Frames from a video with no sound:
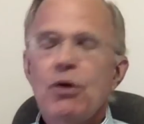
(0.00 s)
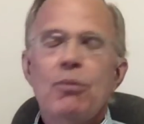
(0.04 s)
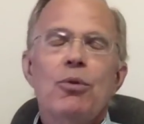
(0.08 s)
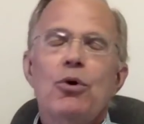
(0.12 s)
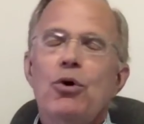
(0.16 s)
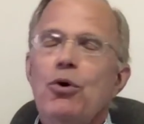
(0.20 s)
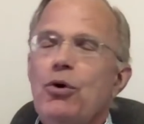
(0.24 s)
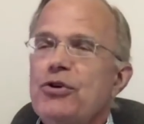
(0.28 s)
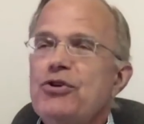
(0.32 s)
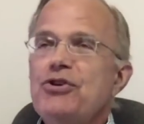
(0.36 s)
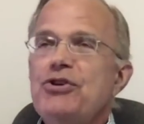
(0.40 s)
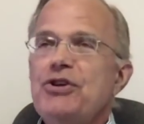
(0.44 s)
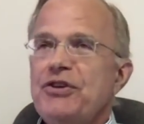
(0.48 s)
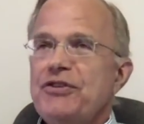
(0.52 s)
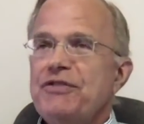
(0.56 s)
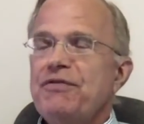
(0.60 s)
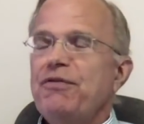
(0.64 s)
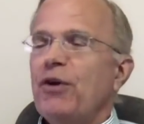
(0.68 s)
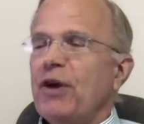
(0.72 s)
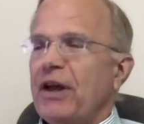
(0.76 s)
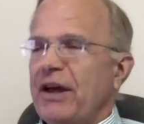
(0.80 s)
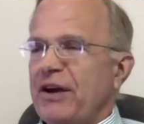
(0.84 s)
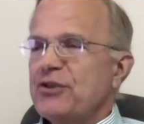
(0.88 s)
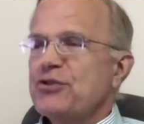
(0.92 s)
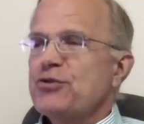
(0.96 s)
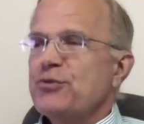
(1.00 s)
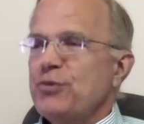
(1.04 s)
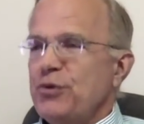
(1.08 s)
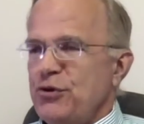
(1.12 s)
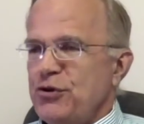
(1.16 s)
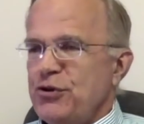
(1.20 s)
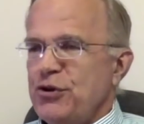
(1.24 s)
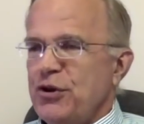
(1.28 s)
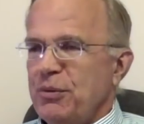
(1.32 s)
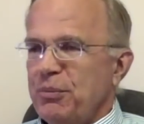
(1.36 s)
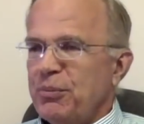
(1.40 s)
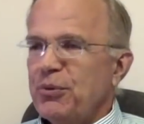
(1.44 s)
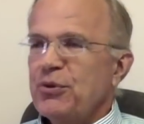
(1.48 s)
Of course, she's full
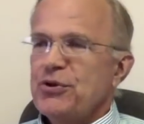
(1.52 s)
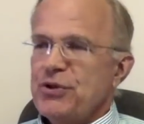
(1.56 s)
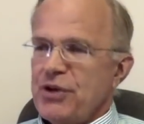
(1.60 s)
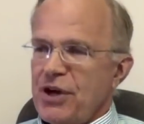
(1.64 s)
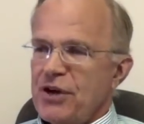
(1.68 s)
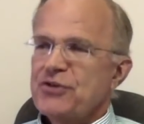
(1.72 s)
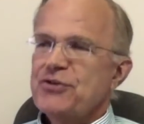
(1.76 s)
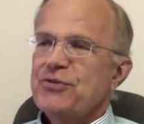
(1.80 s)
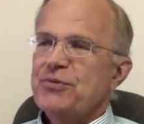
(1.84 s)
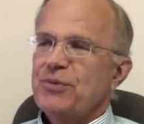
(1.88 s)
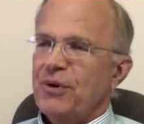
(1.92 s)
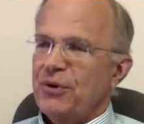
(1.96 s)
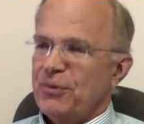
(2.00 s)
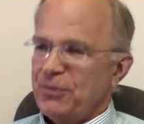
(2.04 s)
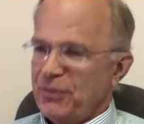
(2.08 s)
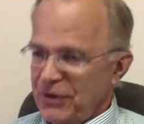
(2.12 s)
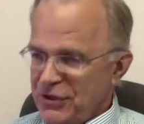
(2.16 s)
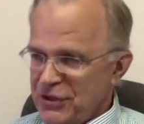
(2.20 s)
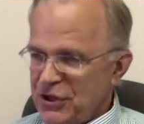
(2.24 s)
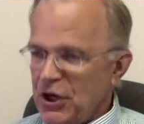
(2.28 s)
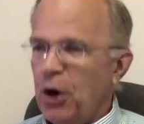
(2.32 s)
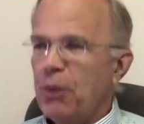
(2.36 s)
estrogen and progesterone, which